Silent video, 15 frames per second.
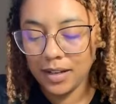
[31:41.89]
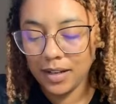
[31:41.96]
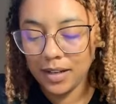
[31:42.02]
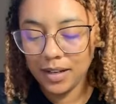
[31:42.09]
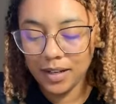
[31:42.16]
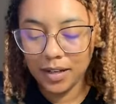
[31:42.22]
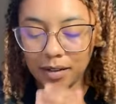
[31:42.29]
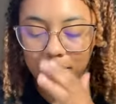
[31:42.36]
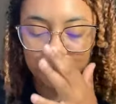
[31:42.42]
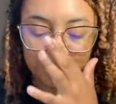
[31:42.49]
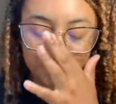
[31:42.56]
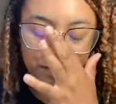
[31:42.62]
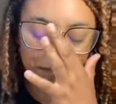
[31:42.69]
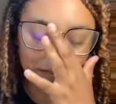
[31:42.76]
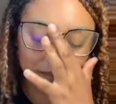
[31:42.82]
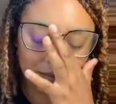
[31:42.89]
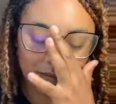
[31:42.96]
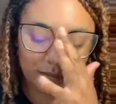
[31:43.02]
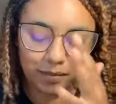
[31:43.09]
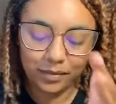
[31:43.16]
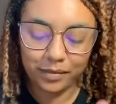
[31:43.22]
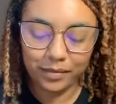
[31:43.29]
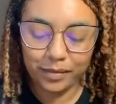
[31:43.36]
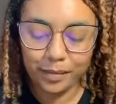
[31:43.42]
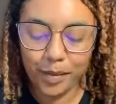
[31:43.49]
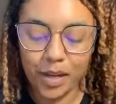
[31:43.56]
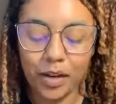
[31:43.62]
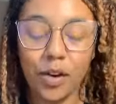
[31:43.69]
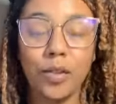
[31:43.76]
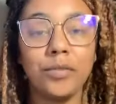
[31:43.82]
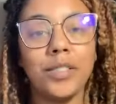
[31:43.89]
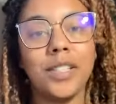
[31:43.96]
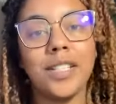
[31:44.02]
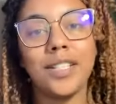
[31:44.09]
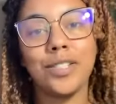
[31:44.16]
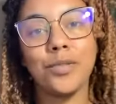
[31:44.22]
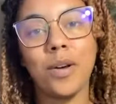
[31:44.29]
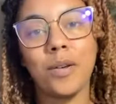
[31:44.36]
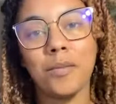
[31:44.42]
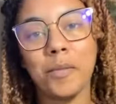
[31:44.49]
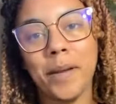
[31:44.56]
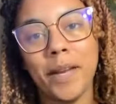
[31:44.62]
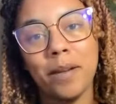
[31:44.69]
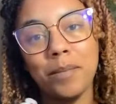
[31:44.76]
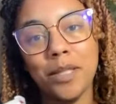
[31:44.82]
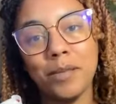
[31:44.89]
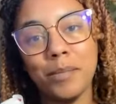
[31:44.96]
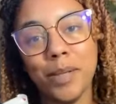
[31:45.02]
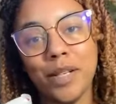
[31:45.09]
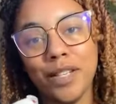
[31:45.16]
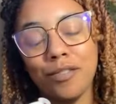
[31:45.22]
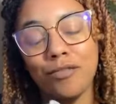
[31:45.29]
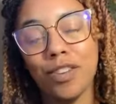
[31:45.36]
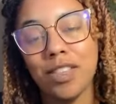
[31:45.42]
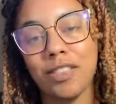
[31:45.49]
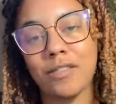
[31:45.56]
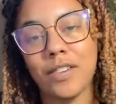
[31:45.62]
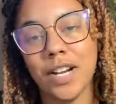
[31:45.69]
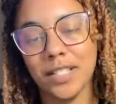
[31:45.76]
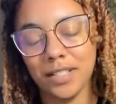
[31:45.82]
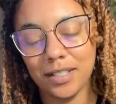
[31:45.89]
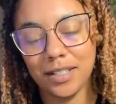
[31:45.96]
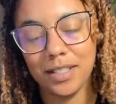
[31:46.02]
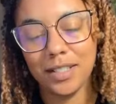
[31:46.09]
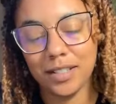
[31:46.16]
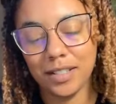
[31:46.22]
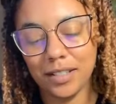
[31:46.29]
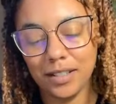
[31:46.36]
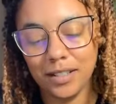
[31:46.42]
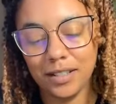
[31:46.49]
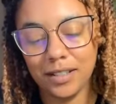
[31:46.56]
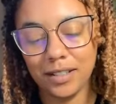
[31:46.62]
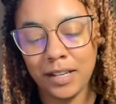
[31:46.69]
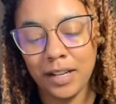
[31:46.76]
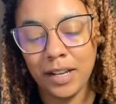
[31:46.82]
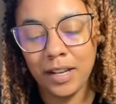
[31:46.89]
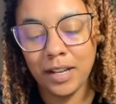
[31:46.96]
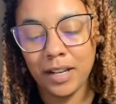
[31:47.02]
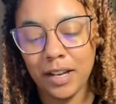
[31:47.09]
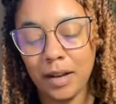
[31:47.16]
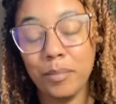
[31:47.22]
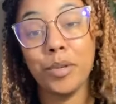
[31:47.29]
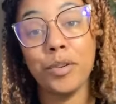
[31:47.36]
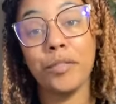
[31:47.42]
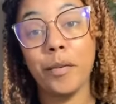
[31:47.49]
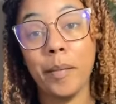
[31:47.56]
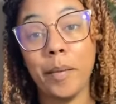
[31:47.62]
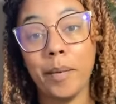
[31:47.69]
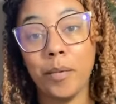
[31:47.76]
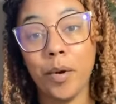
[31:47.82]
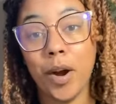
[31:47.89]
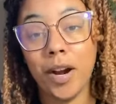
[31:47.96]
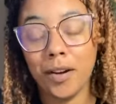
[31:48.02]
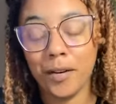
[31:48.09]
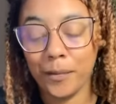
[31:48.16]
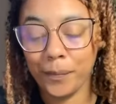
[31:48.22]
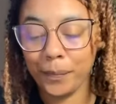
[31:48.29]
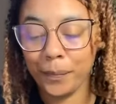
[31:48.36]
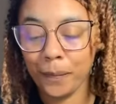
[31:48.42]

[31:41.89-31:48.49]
But hopefully you all will pick up this book and read the rest. It is a beautiful memoir.